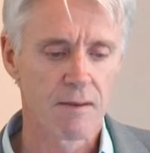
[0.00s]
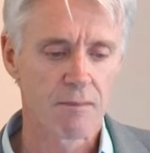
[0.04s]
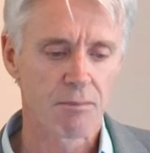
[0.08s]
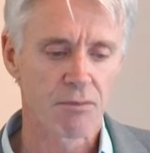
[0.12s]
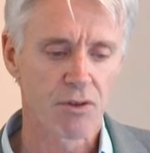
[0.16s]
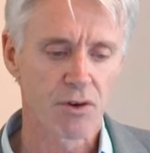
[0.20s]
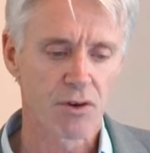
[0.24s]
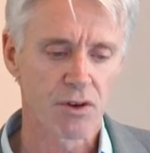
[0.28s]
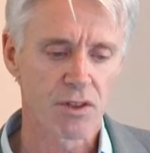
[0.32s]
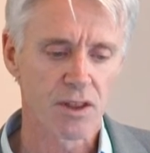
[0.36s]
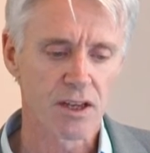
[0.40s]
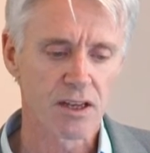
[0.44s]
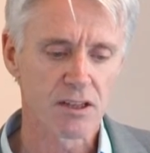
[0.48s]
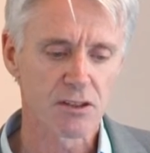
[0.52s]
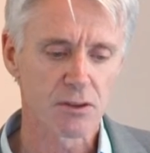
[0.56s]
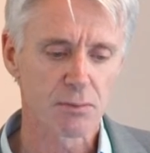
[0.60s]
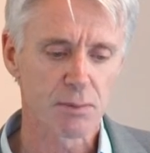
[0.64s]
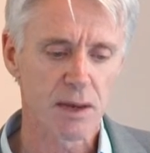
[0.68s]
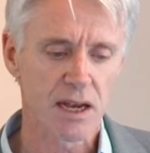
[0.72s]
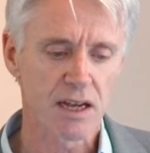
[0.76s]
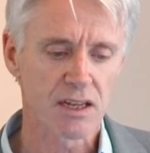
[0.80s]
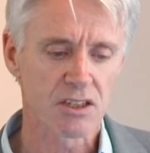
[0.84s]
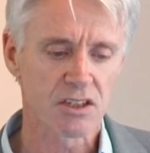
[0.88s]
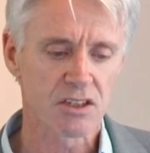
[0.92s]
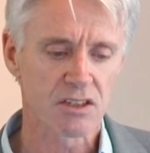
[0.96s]
There were these
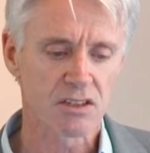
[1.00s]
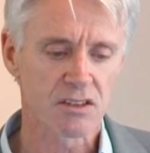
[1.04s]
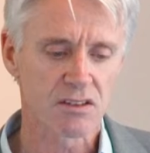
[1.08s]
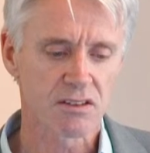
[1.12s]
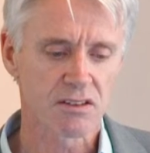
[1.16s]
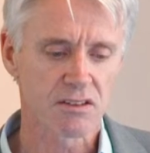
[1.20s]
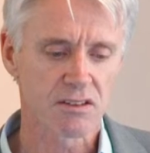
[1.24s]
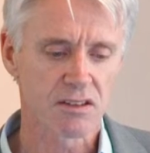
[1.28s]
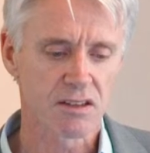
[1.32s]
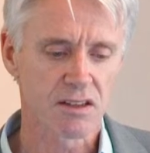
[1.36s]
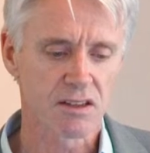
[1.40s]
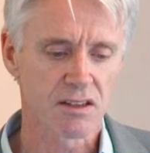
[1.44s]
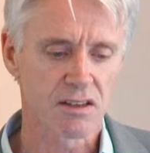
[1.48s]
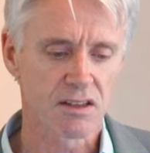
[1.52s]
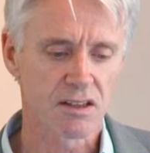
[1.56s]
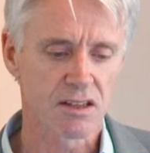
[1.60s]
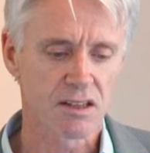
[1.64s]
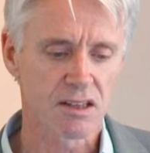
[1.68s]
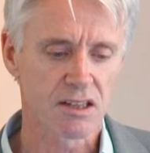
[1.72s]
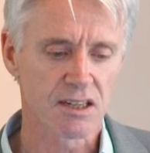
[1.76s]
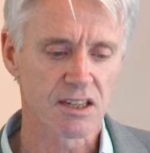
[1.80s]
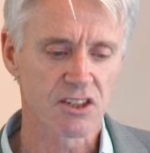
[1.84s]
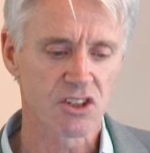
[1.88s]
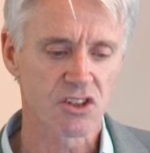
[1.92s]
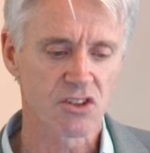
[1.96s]
patients that the
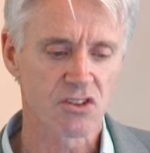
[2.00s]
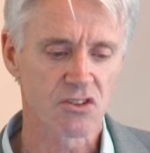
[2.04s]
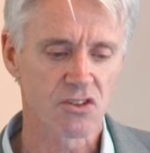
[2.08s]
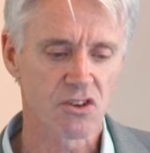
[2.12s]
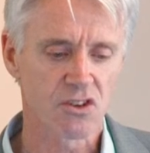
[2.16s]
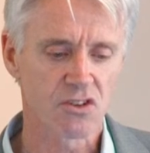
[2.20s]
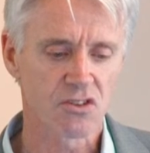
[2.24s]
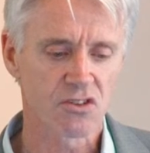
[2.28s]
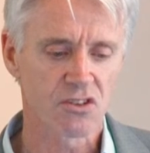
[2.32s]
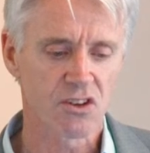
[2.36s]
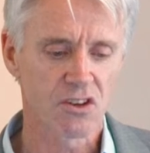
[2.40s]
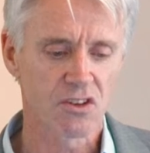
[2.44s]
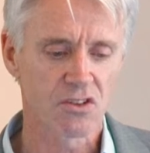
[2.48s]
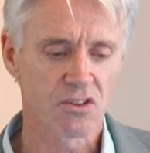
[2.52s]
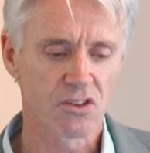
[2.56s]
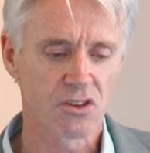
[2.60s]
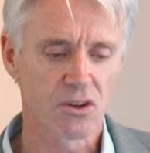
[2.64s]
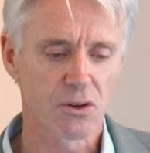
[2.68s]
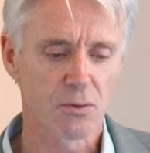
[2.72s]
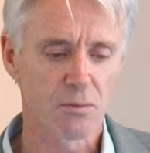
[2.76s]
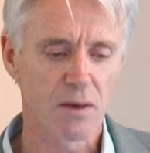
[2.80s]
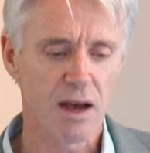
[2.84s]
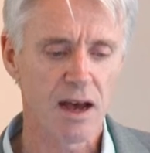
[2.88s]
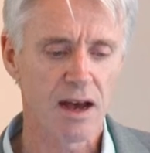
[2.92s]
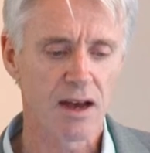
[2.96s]
clinicians also knew
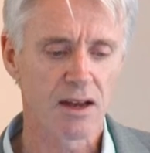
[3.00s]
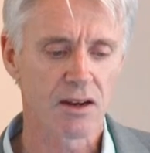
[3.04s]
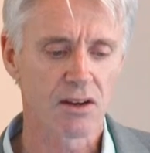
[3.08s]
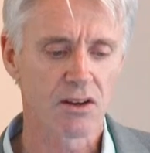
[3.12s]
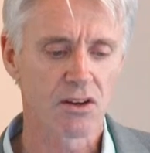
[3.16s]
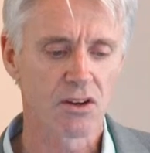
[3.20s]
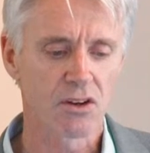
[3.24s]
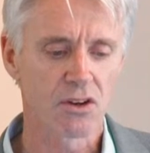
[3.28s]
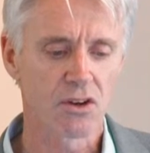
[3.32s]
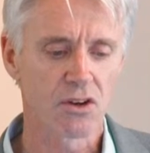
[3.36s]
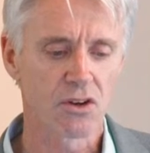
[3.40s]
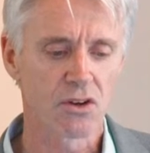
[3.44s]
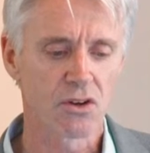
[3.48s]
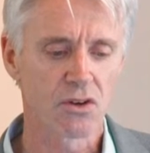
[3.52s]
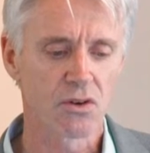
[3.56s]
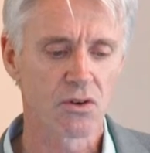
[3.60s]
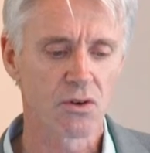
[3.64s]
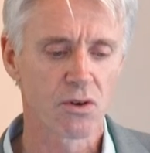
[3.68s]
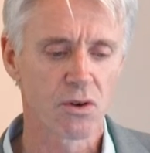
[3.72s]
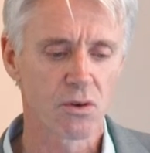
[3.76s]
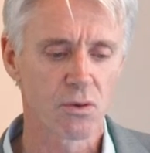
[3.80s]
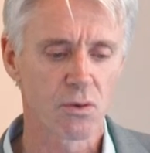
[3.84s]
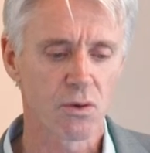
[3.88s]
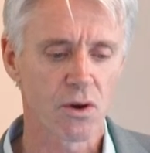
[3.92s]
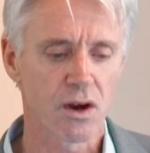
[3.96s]
about
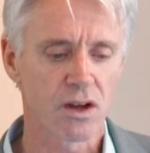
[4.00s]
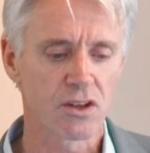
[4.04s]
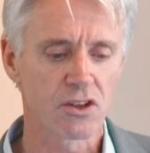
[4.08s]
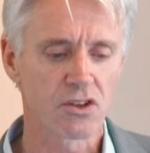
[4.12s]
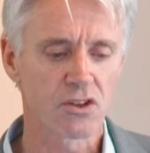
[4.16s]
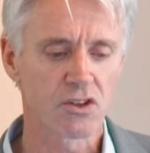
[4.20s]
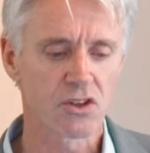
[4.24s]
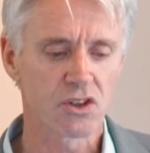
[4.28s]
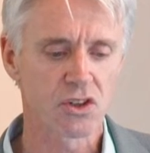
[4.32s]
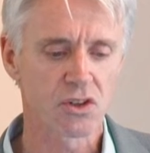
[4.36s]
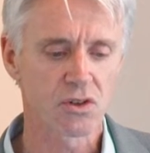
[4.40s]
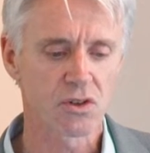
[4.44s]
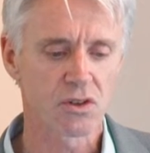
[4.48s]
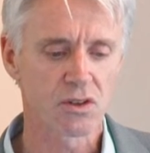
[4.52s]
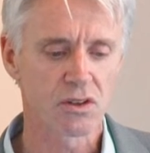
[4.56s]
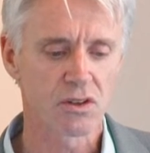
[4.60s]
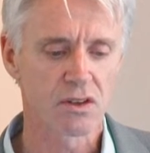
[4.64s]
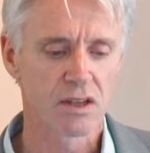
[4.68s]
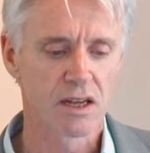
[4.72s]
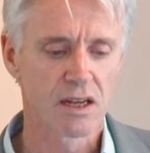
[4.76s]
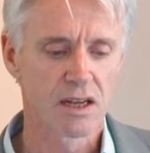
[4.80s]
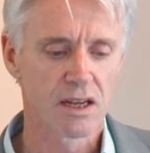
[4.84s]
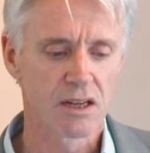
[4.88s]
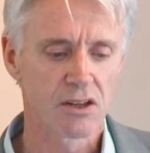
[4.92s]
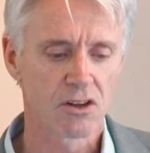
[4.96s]
who were unusual,